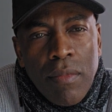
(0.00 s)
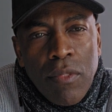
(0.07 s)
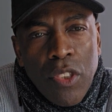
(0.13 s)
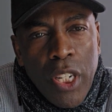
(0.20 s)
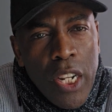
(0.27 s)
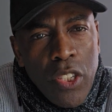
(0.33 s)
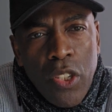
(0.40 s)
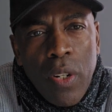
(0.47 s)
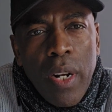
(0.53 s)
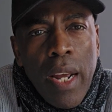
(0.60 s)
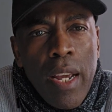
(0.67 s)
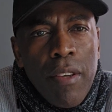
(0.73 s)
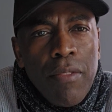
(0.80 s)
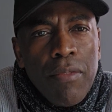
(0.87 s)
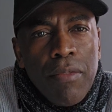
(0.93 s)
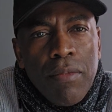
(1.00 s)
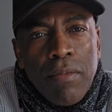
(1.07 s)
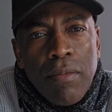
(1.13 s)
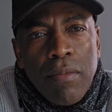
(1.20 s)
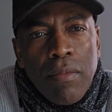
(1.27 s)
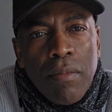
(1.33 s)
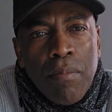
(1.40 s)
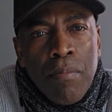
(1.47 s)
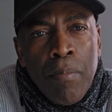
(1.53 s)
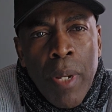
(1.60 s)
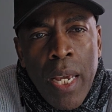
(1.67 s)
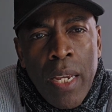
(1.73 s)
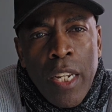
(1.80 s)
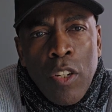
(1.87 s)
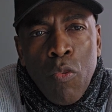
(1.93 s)
Change your life.
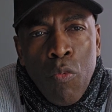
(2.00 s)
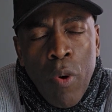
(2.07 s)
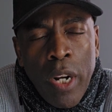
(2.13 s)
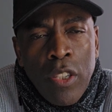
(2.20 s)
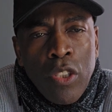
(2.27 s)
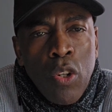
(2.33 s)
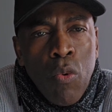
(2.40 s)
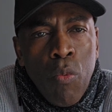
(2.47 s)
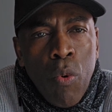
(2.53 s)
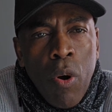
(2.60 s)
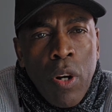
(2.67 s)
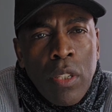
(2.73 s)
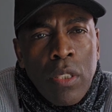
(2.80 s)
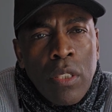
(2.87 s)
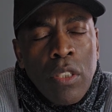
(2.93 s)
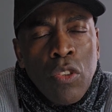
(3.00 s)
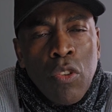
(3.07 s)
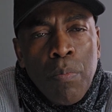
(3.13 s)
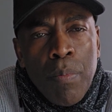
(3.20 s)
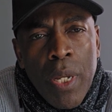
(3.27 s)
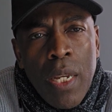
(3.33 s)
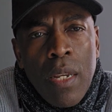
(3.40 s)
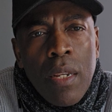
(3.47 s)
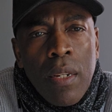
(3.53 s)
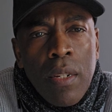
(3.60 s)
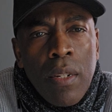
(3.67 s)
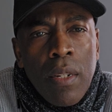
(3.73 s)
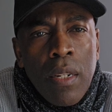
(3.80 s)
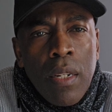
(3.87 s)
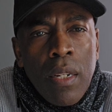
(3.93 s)
Make it what you want to be
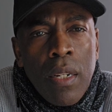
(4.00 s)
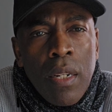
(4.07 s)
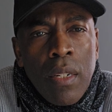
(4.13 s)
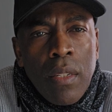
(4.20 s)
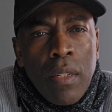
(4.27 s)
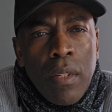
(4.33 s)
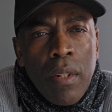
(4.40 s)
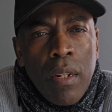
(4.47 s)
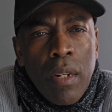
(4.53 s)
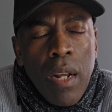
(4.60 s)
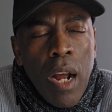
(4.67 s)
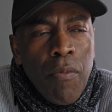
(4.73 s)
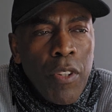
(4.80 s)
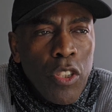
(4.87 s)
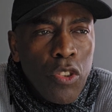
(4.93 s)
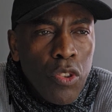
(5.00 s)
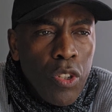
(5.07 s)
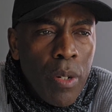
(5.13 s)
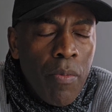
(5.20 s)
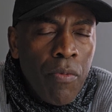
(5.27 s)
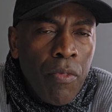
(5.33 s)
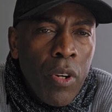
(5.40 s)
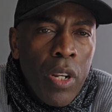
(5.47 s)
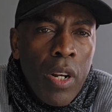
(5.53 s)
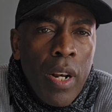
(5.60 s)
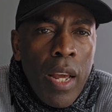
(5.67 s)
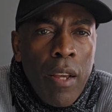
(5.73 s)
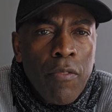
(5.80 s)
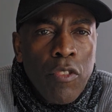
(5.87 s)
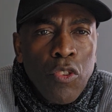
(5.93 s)
have a dream for your
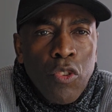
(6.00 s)
life.